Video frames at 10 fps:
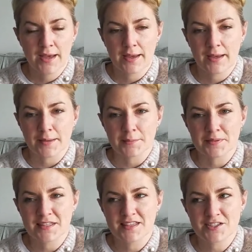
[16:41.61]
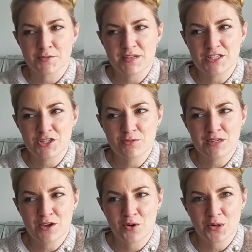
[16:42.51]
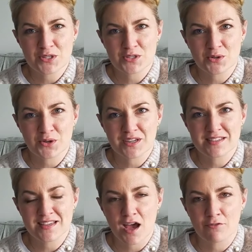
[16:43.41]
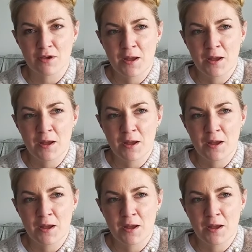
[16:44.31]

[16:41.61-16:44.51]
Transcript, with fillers: um, there's been too many horror stories of